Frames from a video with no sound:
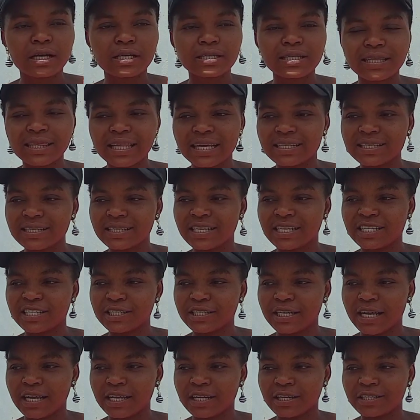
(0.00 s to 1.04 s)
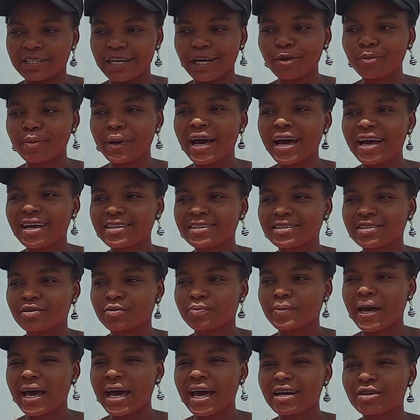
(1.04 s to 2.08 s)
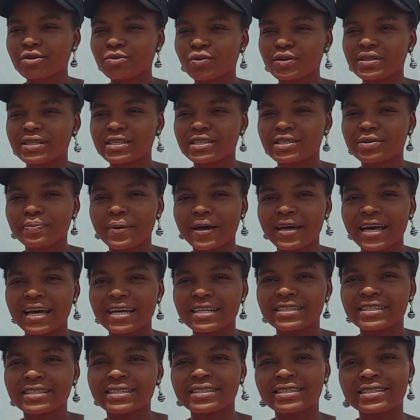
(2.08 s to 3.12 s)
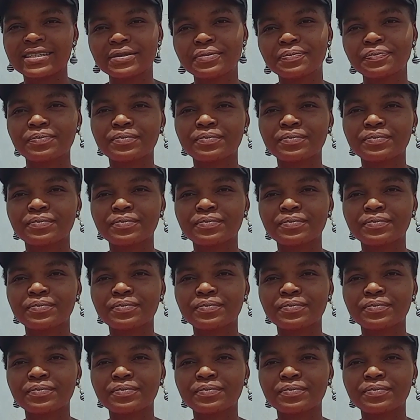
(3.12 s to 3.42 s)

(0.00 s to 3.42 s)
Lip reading: It's a 30 days challenge. And you might ask what inspired it.